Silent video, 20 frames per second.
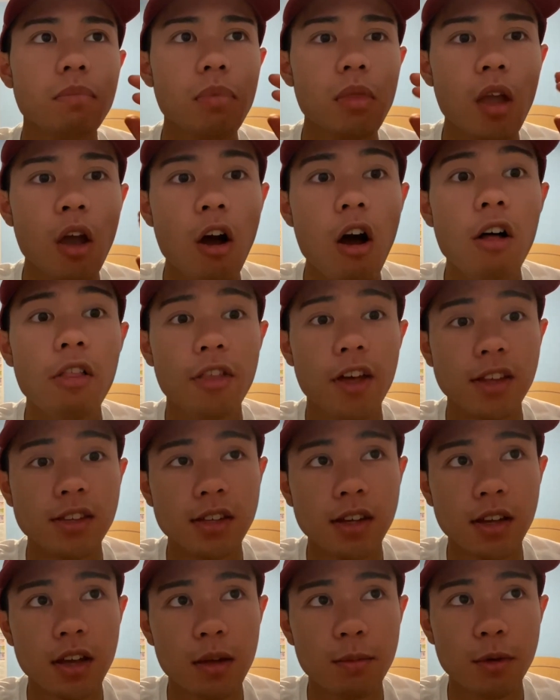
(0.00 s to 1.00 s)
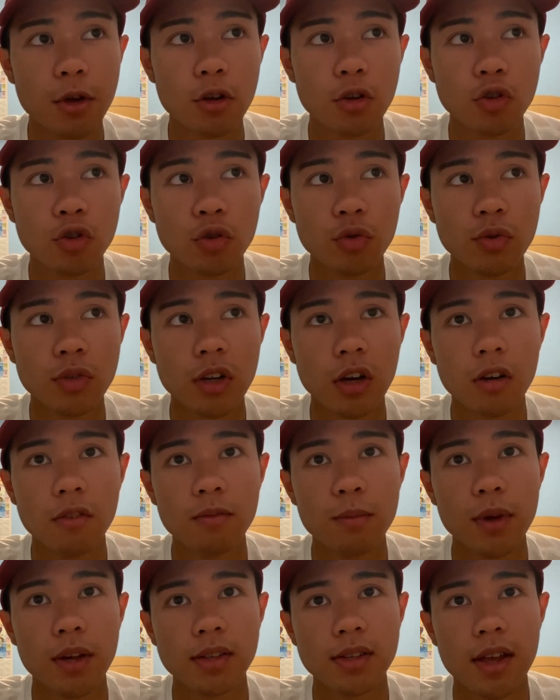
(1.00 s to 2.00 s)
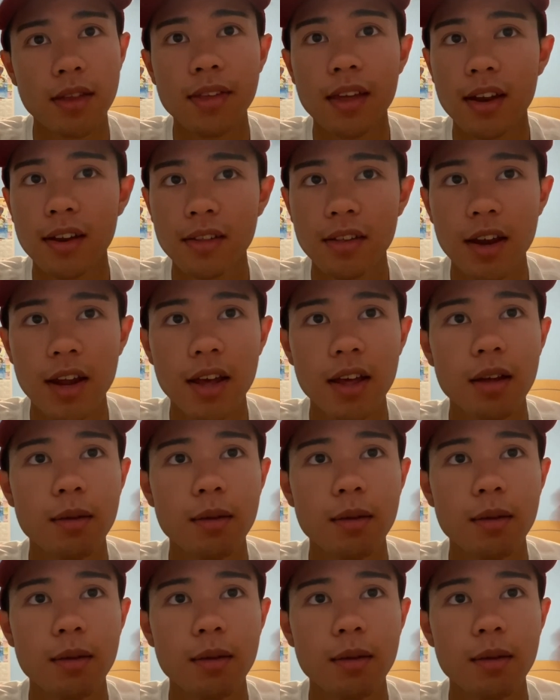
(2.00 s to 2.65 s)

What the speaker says: authentic and be your true self, because at the end of the day,